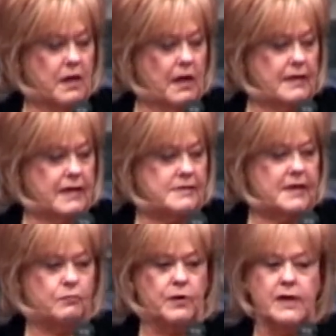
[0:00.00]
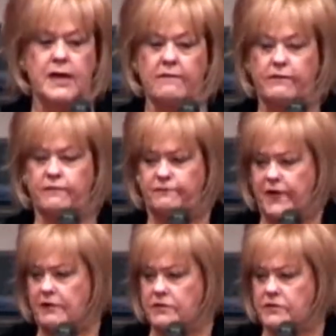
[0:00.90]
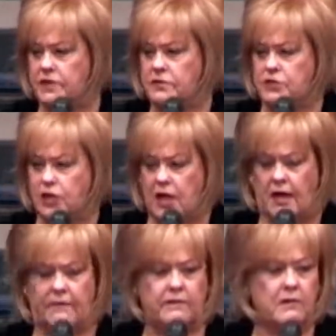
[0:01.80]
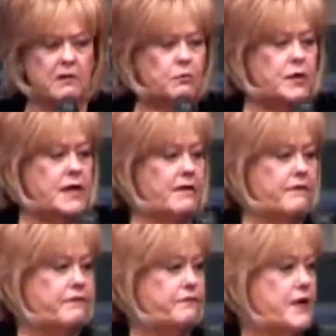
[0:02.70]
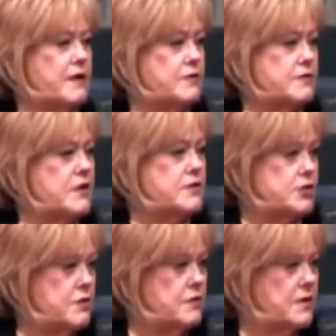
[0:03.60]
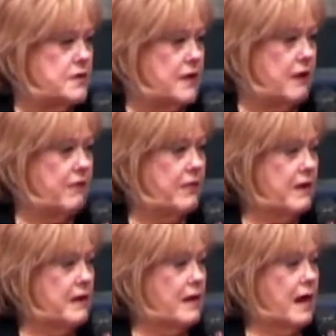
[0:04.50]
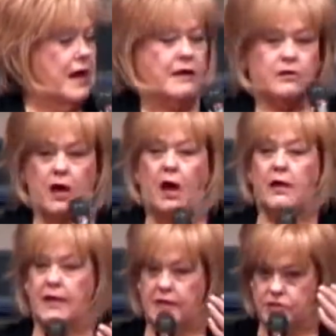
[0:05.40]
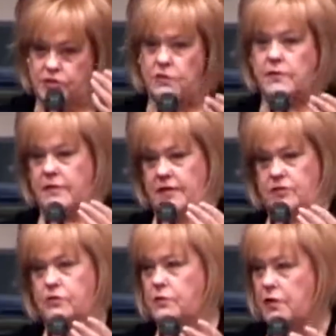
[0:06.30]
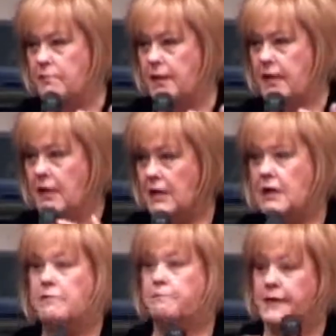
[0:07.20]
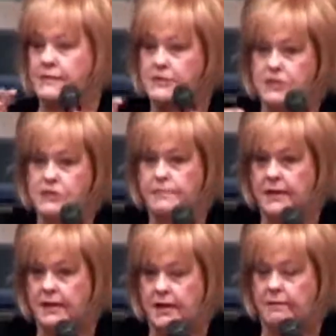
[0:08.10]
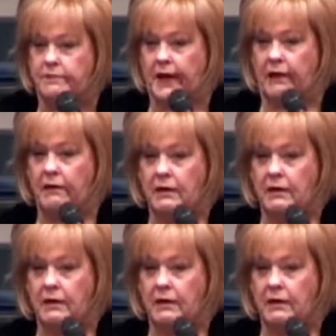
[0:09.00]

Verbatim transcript: They said, We never felt such love. We never felt such unity. And God is doing this. You hear me? Businessmen come there.